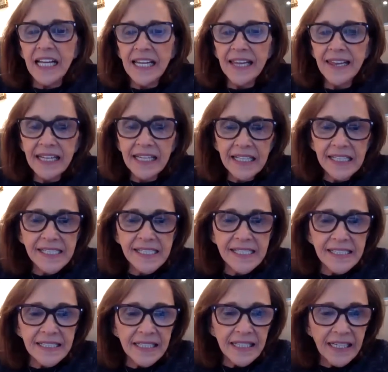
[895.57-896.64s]
that
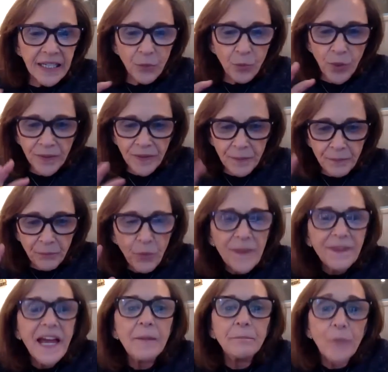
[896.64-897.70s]
what
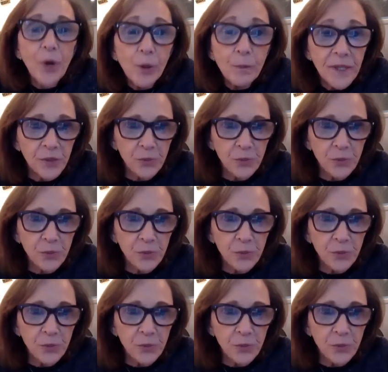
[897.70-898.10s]
that moment